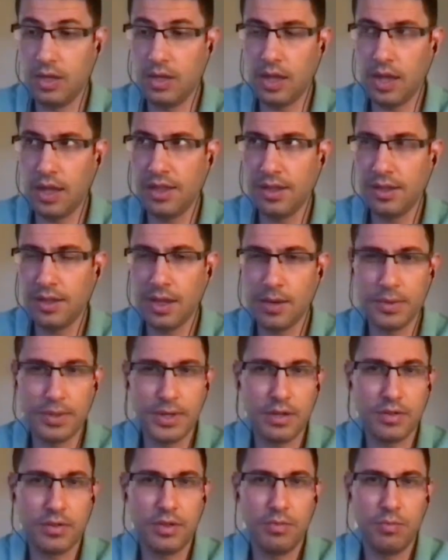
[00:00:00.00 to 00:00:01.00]
I think that was
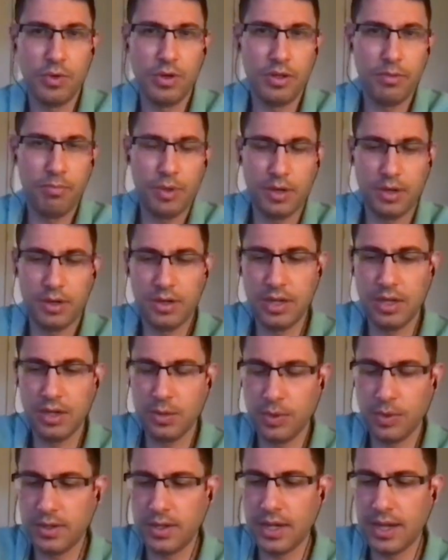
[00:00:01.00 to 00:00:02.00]
actually one of the bigger
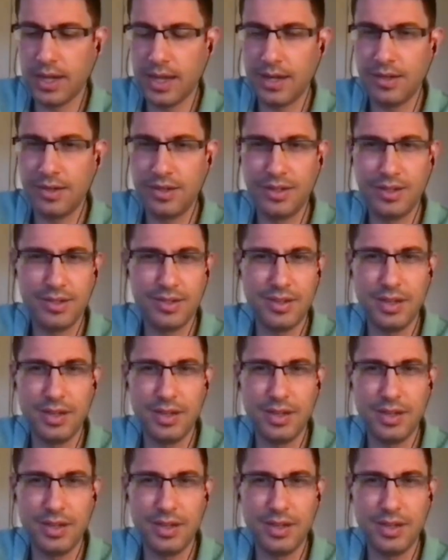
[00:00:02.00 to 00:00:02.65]
takeaways I had. Is just